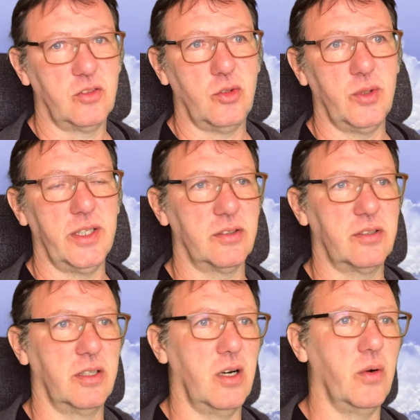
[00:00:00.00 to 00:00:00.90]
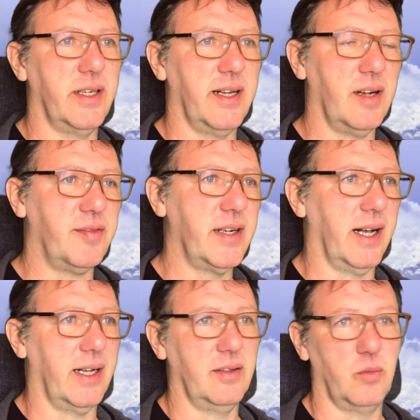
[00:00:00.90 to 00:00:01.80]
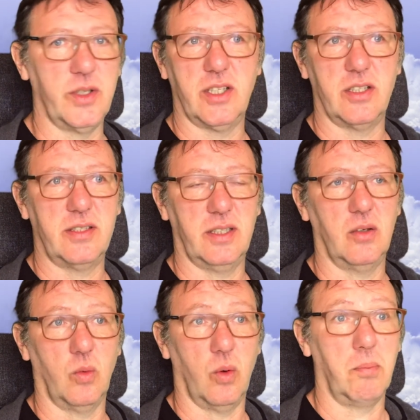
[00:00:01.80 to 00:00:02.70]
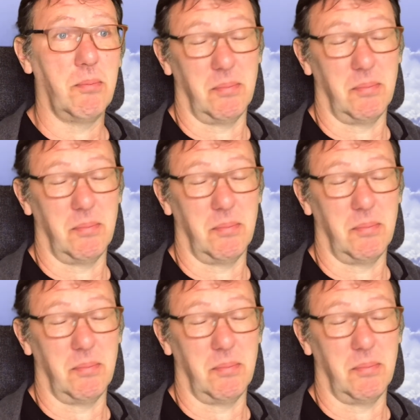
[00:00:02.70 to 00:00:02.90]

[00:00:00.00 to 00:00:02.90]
2 years ago in Africa, which is still